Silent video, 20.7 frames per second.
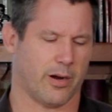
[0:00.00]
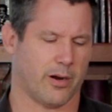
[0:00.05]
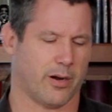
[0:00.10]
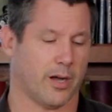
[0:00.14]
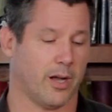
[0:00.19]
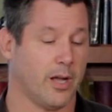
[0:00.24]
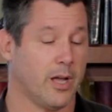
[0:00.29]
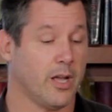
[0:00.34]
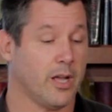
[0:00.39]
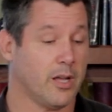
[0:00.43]

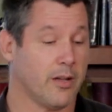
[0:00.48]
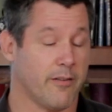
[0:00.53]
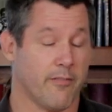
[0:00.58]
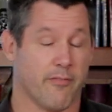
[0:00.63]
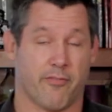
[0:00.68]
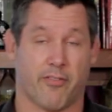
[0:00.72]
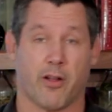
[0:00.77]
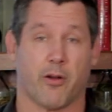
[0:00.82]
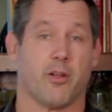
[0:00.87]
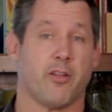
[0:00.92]
era.
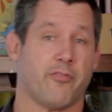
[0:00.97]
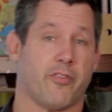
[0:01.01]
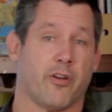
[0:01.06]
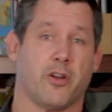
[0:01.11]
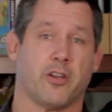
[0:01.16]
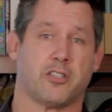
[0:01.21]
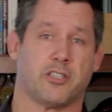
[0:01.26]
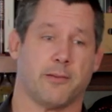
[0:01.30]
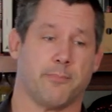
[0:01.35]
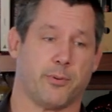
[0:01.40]
Very,
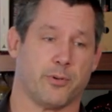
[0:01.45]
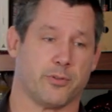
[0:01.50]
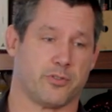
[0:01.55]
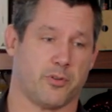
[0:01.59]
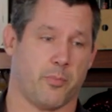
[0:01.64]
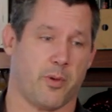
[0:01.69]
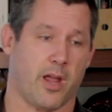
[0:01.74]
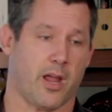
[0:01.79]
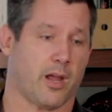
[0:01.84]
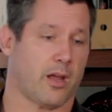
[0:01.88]
very simple
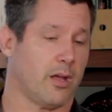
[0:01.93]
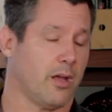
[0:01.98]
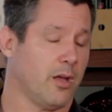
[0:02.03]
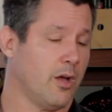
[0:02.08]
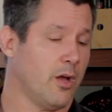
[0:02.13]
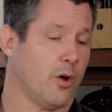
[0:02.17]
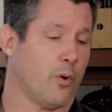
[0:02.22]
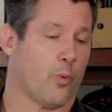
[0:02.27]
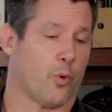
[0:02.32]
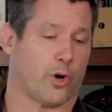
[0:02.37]
to make.
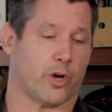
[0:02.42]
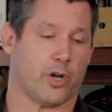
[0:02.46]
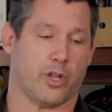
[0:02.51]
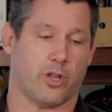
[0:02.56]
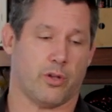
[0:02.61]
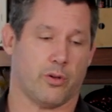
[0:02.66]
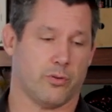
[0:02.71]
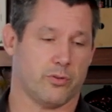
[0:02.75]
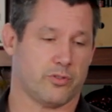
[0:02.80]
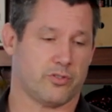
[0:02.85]
We're going
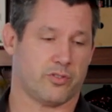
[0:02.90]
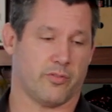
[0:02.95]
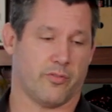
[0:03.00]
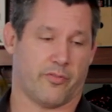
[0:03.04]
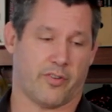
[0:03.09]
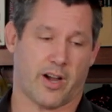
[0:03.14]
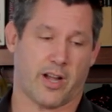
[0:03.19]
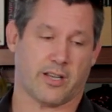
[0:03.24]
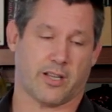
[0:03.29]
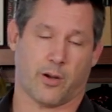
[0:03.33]
to use
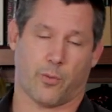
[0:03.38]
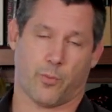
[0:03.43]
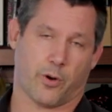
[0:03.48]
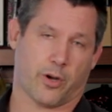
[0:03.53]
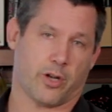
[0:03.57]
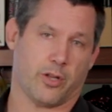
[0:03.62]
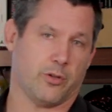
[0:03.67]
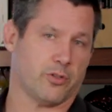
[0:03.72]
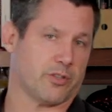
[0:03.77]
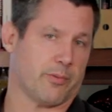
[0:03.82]
vodka.
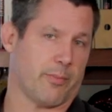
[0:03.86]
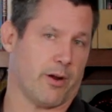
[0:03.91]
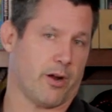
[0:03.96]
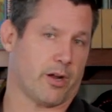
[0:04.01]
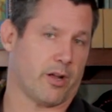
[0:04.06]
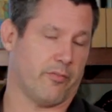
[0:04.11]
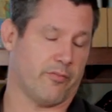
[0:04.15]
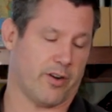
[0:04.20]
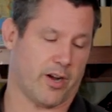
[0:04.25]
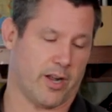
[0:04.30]
We're going to use
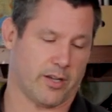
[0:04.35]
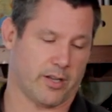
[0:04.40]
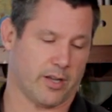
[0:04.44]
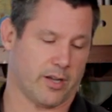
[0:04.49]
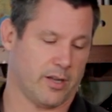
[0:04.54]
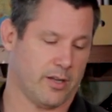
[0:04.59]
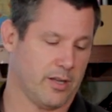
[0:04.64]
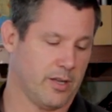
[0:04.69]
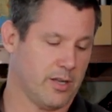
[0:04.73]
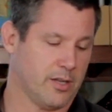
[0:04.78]
American
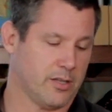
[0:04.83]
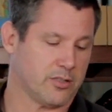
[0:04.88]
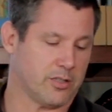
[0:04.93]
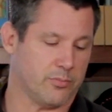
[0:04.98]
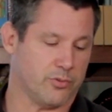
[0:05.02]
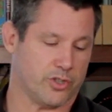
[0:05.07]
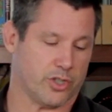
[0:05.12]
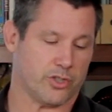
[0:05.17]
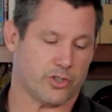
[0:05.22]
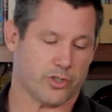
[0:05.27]
vodka,
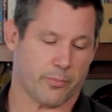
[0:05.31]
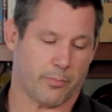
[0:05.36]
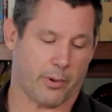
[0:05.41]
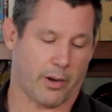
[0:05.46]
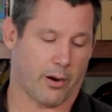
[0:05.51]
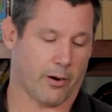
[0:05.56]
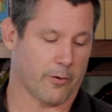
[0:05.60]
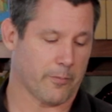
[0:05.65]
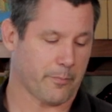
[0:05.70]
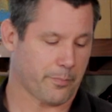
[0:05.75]
some ginger
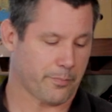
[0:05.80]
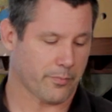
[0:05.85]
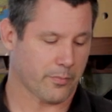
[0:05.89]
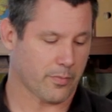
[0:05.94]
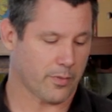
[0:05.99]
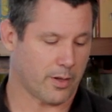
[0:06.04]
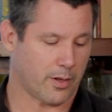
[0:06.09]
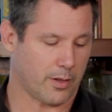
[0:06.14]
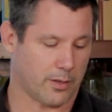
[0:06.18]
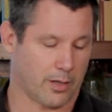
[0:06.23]
beer,
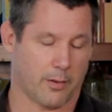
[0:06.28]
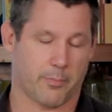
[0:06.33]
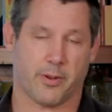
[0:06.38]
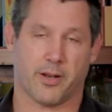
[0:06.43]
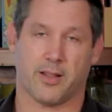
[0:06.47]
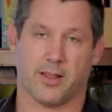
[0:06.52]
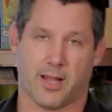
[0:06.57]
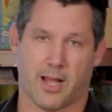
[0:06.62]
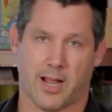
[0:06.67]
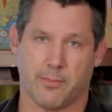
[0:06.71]
a little
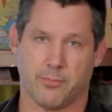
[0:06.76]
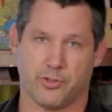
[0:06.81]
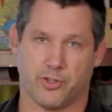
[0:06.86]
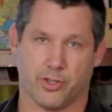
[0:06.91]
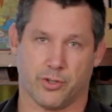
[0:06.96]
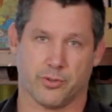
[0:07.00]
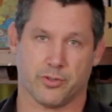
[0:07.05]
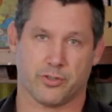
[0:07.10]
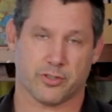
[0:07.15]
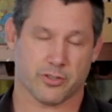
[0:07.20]
bit of lime
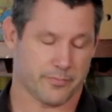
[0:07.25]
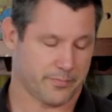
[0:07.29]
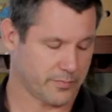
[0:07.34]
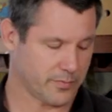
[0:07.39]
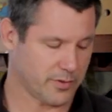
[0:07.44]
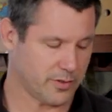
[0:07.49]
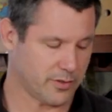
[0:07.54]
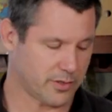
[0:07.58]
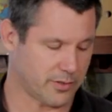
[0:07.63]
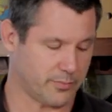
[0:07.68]
juice,
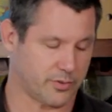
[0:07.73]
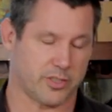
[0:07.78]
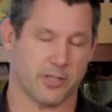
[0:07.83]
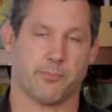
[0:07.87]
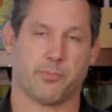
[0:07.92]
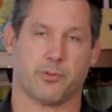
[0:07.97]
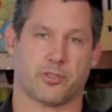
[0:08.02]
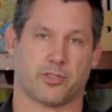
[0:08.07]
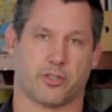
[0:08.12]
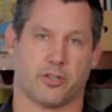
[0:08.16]
some
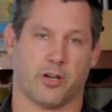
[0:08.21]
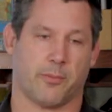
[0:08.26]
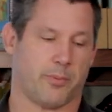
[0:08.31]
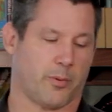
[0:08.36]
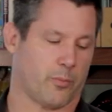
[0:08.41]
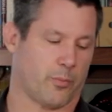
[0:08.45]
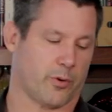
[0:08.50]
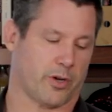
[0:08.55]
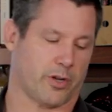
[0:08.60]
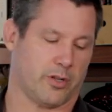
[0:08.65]
simple syrup,
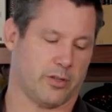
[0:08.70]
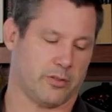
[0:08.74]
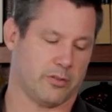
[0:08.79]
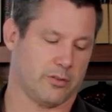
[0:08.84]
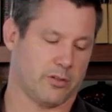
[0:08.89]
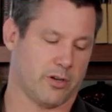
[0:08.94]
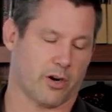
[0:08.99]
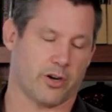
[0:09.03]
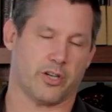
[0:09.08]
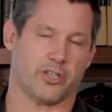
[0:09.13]
and we're going
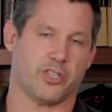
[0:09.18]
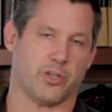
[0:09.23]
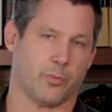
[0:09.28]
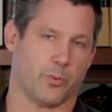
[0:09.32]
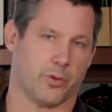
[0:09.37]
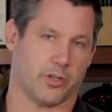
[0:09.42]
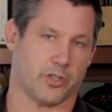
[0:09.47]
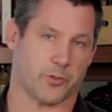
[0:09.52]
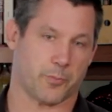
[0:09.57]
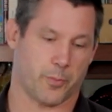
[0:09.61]
to garnish it
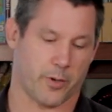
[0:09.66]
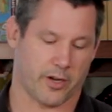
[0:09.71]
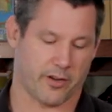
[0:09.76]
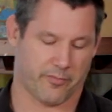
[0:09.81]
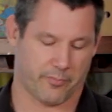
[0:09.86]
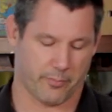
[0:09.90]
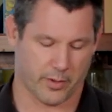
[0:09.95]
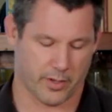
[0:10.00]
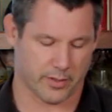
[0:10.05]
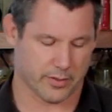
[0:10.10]
with a sprig
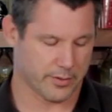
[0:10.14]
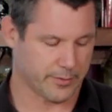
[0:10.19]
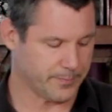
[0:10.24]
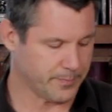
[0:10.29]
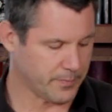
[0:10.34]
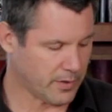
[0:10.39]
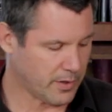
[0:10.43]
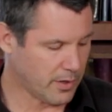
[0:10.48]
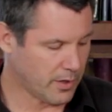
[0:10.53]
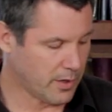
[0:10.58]
of mint.
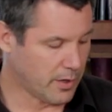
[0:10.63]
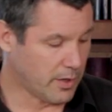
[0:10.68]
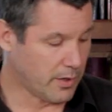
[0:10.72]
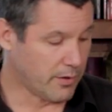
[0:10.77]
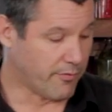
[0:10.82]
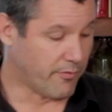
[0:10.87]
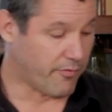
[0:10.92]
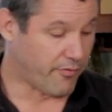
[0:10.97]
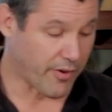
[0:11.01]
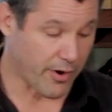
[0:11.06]

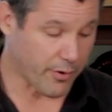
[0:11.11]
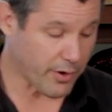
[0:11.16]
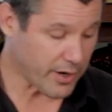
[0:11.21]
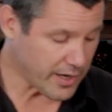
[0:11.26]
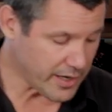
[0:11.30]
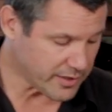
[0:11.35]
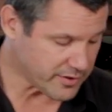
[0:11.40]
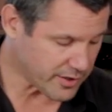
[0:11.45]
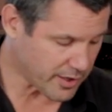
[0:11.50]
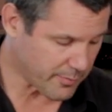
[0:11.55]
Very
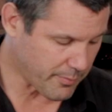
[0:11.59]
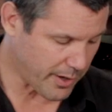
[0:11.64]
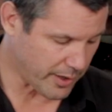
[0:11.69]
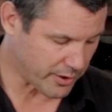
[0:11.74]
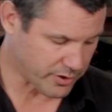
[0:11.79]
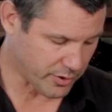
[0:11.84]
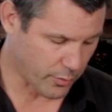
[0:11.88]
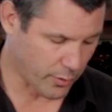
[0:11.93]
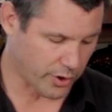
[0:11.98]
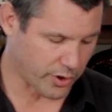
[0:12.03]
easy to
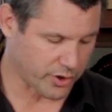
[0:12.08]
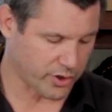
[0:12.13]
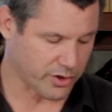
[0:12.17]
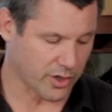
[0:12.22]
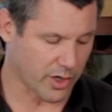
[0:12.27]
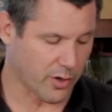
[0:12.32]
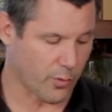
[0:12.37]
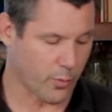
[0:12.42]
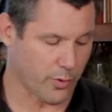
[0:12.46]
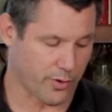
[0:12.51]
make. So we're going to
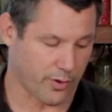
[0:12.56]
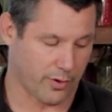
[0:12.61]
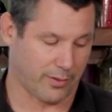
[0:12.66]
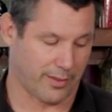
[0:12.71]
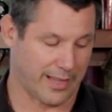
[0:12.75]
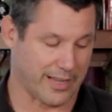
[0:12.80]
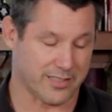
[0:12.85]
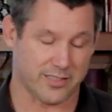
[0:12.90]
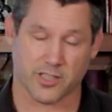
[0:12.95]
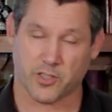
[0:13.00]
start with our
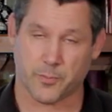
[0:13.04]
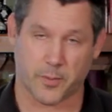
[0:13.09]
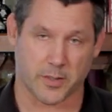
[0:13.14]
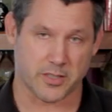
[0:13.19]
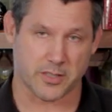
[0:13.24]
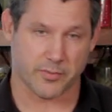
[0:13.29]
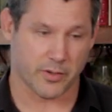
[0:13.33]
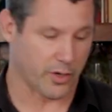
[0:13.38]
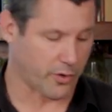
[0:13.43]
less expensive